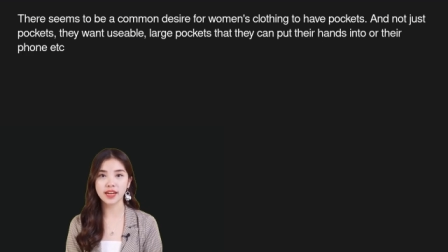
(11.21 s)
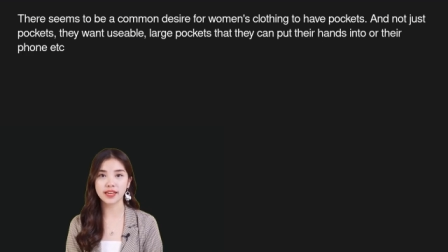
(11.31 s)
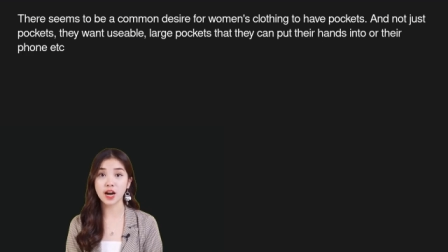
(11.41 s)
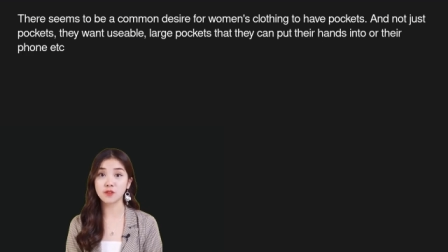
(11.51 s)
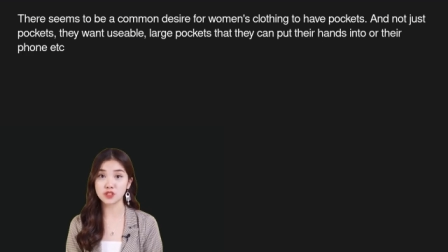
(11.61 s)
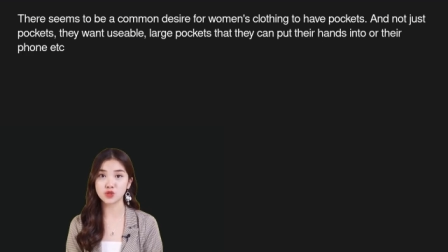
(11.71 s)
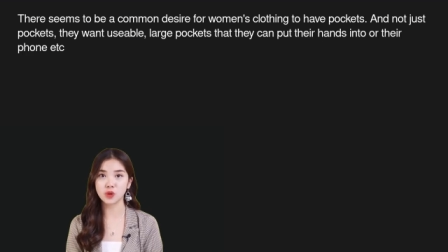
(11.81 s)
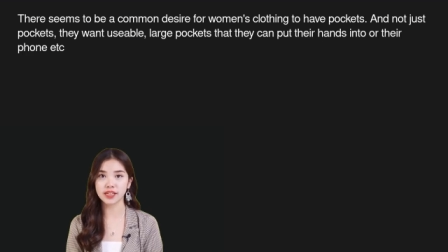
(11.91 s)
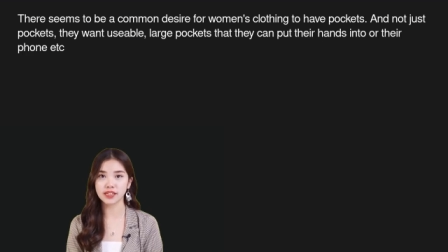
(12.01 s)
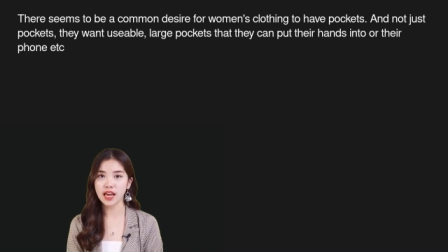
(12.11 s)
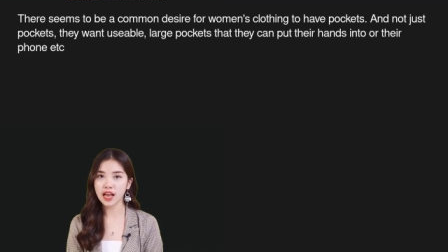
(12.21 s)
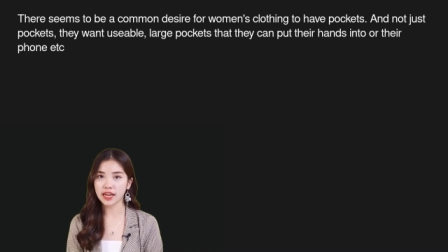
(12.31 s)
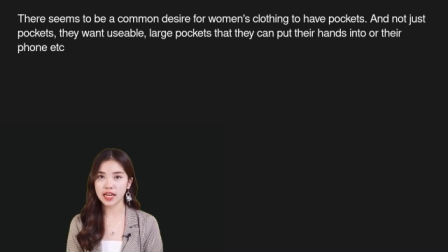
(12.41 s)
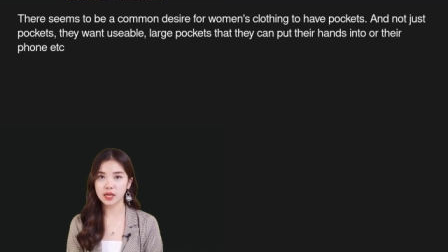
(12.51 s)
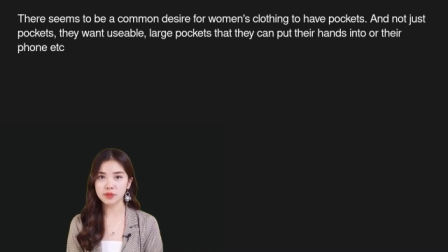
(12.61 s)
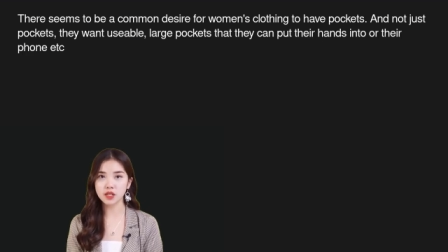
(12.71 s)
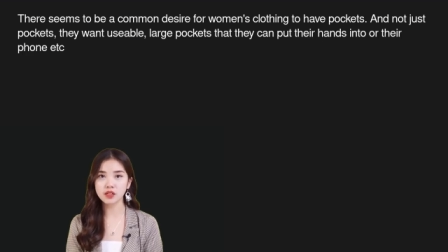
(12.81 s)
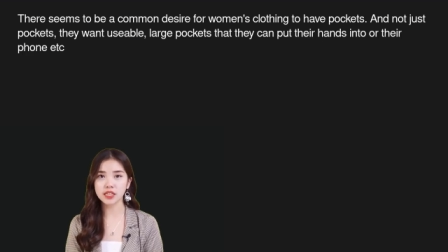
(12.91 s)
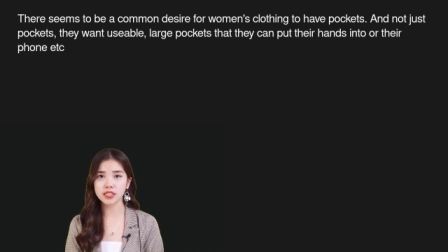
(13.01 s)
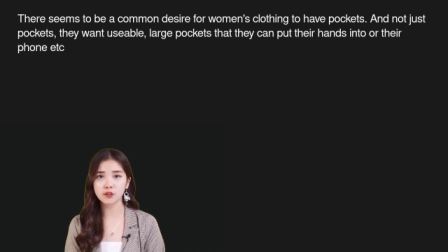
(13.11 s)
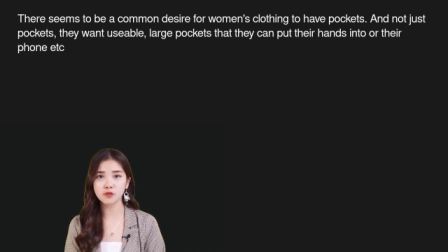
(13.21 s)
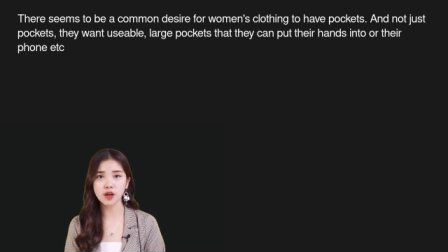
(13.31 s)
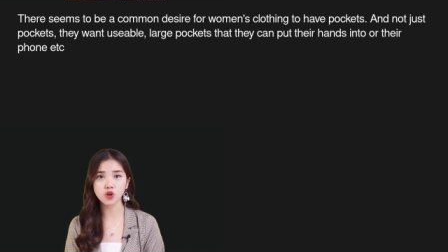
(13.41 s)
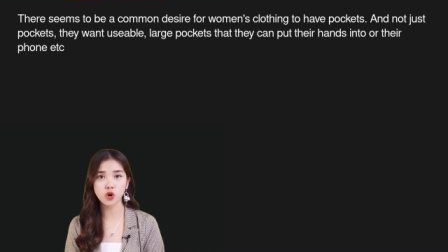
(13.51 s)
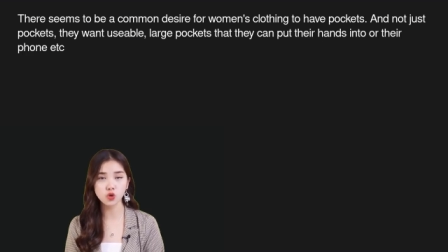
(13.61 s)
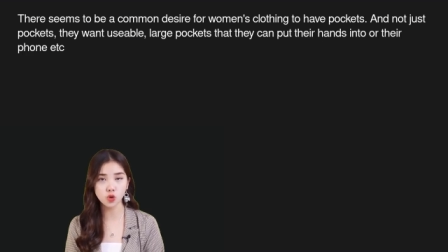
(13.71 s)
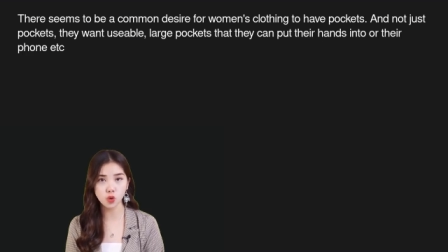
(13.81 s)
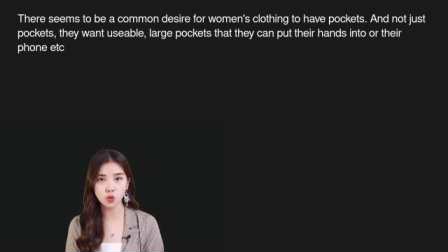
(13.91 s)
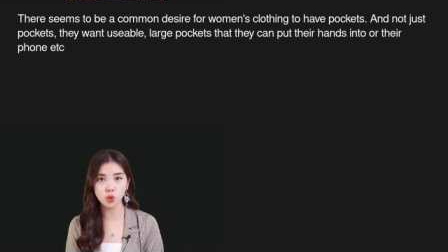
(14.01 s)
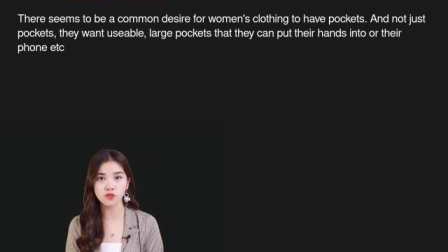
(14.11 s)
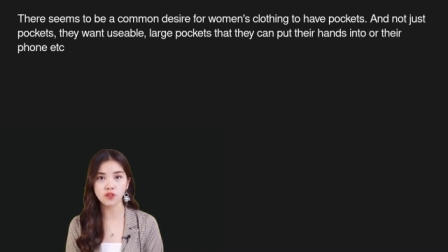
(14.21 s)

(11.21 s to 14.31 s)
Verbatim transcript: And not just pockets. They want usable,